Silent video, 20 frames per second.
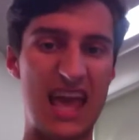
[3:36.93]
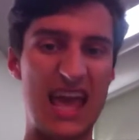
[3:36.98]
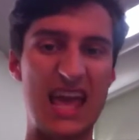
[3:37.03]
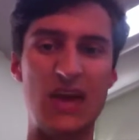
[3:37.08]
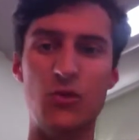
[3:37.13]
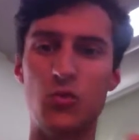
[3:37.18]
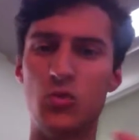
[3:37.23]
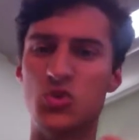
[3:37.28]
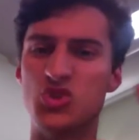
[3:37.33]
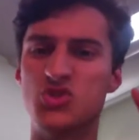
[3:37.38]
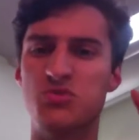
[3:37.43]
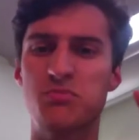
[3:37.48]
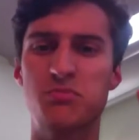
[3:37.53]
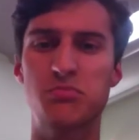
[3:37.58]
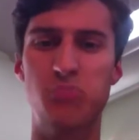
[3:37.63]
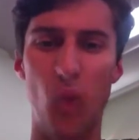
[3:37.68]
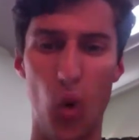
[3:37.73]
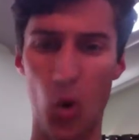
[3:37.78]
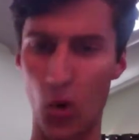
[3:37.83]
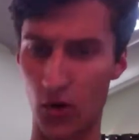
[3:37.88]
It was
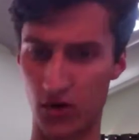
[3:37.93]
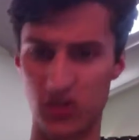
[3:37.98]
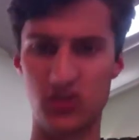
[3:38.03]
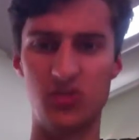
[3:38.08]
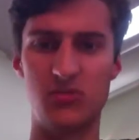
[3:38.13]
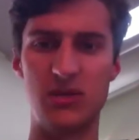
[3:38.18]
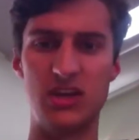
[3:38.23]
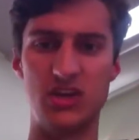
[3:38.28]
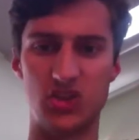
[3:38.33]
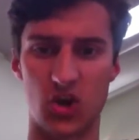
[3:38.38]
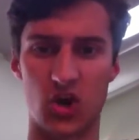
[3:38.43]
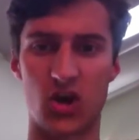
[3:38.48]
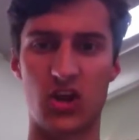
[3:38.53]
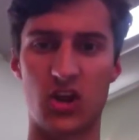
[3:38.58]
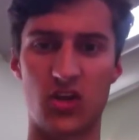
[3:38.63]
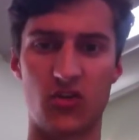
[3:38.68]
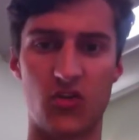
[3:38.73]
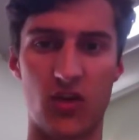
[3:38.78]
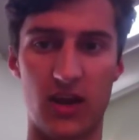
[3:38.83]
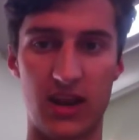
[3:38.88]
born to be dark
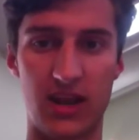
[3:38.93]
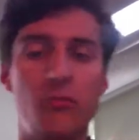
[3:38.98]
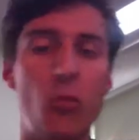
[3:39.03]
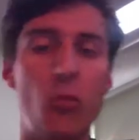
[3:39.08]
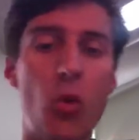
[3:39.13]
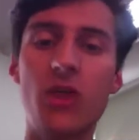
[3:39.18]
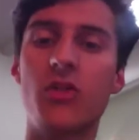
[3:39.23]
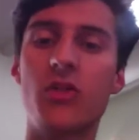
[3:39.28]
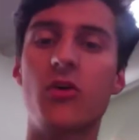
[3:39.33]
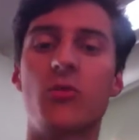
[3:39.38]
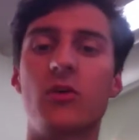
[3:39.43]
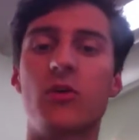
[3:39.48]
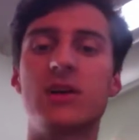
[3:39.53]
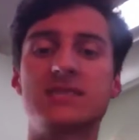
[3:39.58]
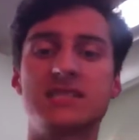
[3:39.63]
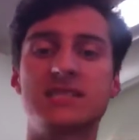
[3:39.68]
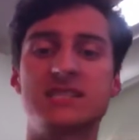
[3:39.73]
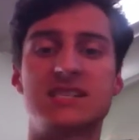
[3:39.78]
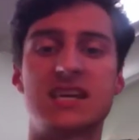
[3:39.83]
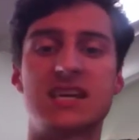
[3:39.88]
and gritty. One of the
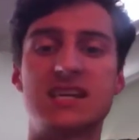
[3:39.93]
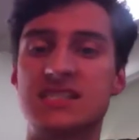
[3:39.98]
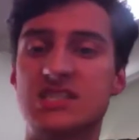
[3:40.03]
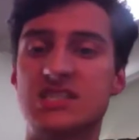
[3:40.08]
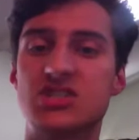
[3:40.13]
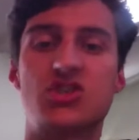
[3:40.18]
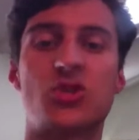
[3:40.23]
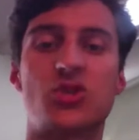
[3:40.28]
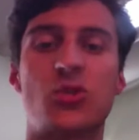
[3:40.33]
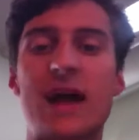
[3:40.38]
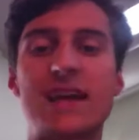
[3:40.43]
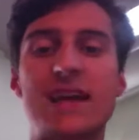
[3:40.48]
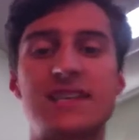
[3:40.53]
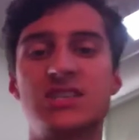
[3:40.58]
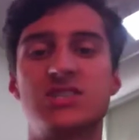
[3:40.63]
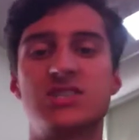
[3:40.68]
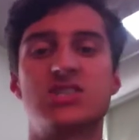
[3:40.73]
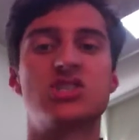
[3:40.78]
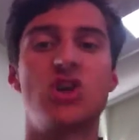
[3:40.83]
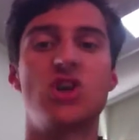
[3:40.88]
reasons because it's
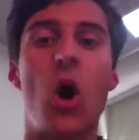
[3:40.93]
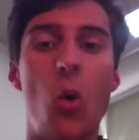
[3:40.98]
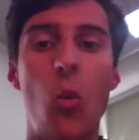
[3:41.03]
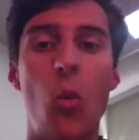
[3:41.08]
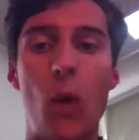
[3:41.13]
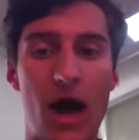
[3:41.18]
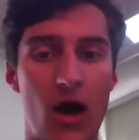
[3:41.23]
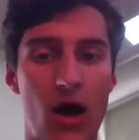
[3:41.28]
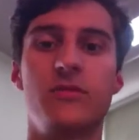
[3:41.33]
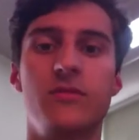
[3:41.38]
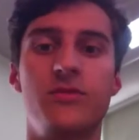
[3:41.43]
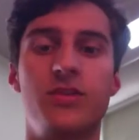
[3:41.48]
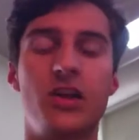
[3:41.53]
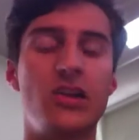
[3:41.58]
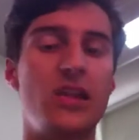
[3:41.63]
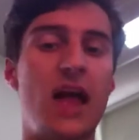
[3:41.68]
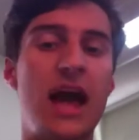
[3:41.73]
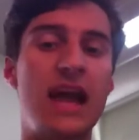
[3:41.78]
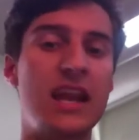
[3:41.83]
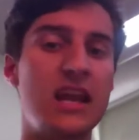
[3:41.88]
directed so well. The
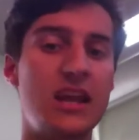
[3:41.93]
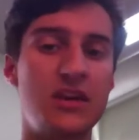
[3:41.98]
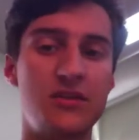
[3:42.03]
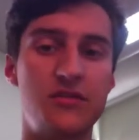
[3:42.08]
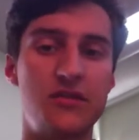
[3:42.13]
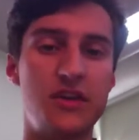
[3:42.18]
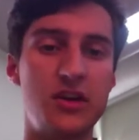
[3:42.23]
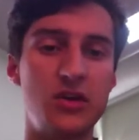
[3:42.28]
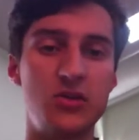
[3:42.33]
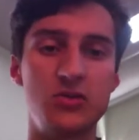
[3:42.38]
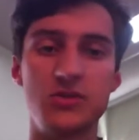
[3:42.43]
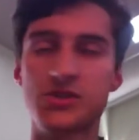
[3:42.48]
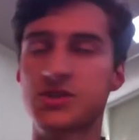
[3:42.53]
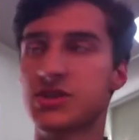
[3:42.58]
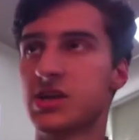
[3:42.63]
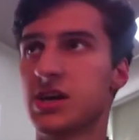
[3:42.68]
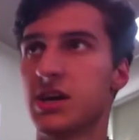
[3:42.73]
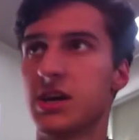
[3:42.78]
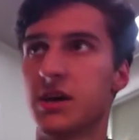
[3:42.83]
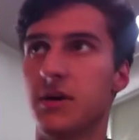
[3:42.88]
lighting
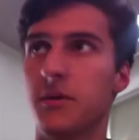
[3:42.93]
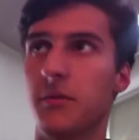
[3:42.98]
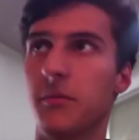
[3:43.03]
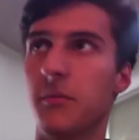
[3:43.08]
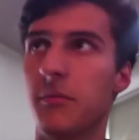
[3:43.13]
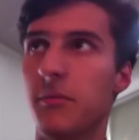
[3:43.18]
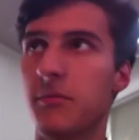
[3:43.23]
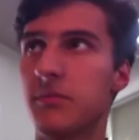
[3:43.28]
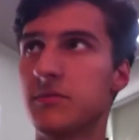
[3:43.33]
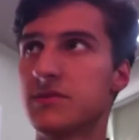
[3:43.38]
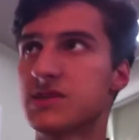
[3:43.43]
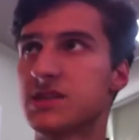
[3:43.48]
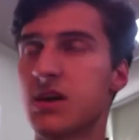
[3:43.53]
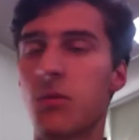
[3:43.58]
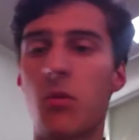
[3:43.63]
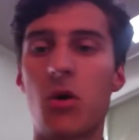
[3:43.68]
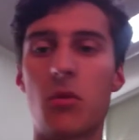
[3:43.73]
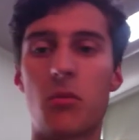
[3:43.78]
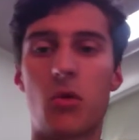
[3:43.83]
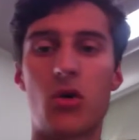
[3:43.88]
feels
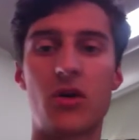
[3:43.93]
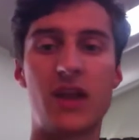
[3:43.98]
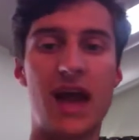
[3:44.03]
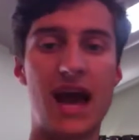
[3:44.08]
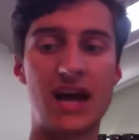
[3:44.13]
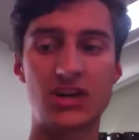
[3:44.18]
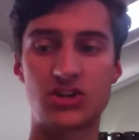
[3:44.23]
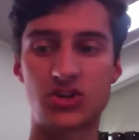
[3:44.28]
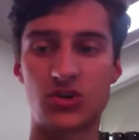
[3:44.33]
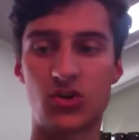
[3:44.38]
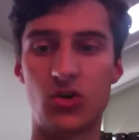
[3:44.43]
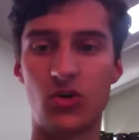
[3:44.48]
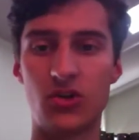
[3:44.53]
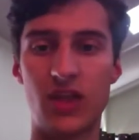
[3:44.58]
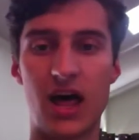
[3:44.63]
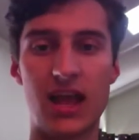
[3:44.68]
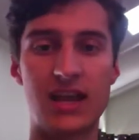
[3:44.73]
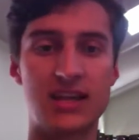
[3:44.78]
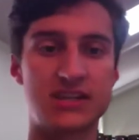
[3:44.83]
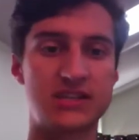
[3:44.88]
somewhat more natural,
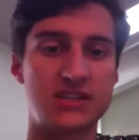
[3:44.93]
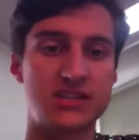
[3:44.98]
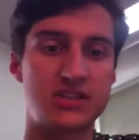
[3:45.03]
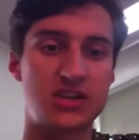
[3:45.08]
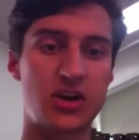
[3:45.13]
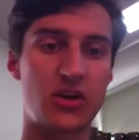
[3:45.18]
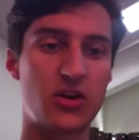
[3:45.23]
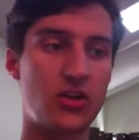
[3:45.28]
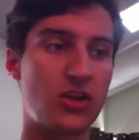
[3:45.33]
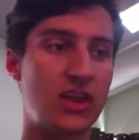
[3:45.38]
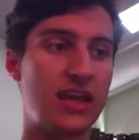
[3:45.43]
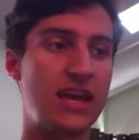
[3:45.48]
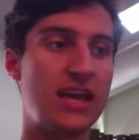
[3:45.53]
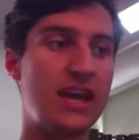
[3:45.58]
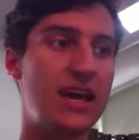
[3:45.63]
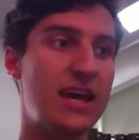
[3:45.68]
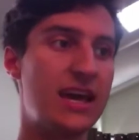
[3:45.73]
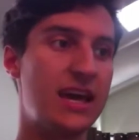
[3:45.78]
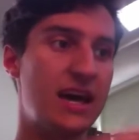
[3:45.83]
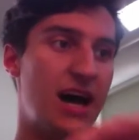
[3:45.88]
not
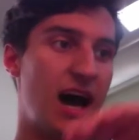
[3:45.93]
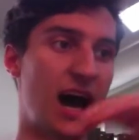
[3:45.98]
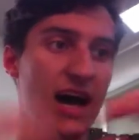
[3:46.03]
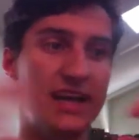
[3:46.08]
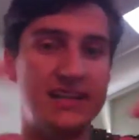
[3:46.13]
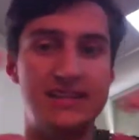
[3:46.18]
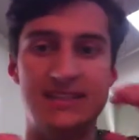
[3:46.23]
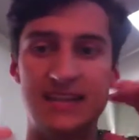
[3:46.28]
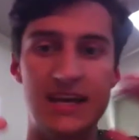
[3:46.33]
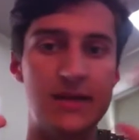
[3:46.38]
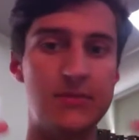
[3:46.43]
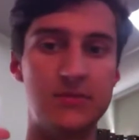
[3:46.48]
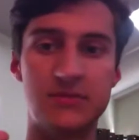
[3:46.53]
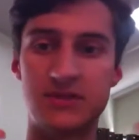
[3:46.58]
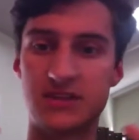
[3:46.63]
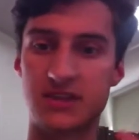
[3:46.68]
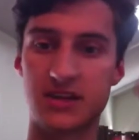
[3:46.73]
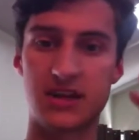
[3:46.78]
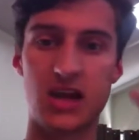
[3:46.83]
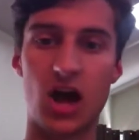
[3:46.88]
necessarily a
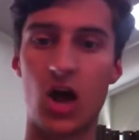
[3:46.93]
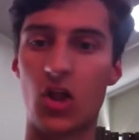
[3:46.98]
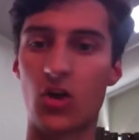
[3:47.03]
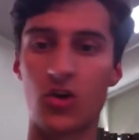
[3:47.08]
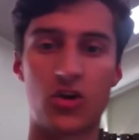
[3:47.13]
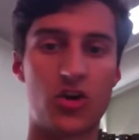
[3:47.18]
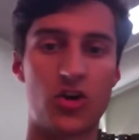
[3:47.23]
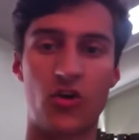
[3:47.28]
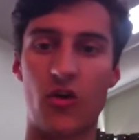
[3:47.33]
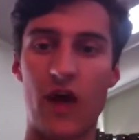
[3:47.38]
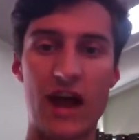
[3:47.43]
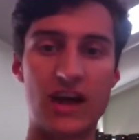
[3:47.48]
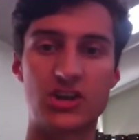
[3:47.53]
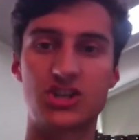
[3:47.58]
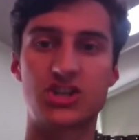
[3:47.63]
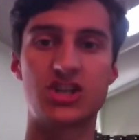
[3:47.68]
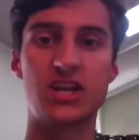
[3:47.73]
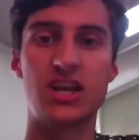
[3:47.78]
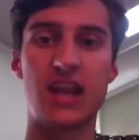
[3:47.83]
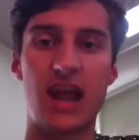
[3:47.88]
dimmed color
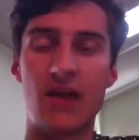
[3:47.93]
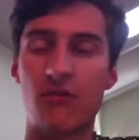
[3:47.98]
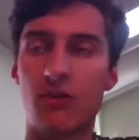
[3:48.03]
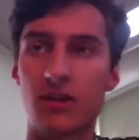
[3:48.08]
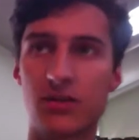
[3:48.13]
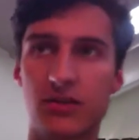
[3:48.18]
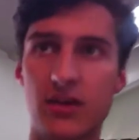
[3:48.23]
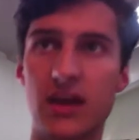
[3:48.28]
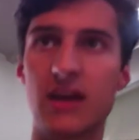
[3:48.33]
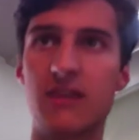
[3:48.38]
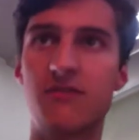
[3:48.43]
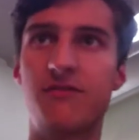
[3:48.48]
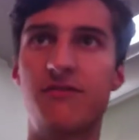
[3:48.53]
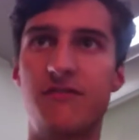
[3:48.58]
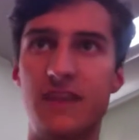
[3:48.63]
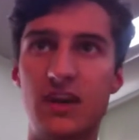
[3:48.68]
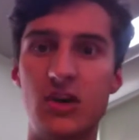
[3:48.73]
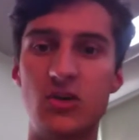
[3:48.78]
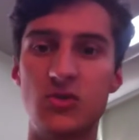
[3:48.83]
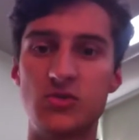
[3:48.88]
correction. Everything
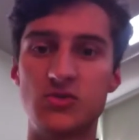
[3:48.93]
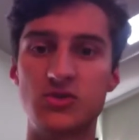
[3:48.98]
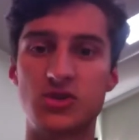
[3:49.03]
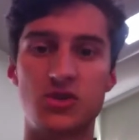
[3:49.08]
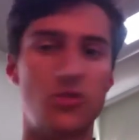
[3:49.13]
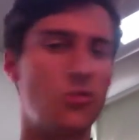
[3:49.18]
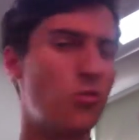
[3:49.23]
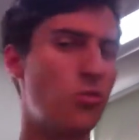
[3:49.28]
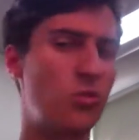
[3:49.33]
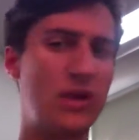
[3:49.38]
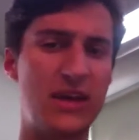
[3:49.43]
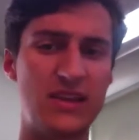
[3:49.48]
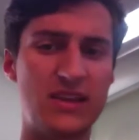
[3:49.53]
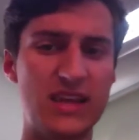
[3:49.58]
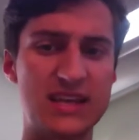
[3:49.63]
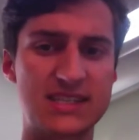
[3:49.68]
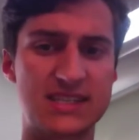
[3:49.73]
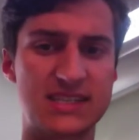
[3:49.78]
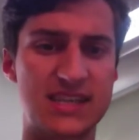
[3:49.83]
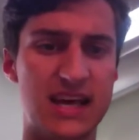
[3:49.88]
feels
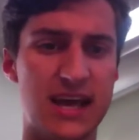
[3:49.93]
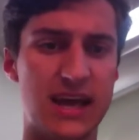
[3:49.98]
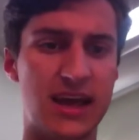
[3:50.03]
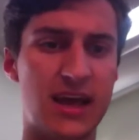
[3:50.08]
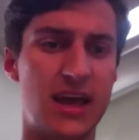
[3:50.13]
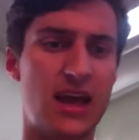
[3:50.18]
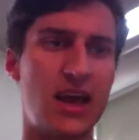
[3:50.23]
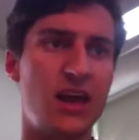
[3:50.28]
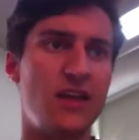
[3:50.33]
realistic.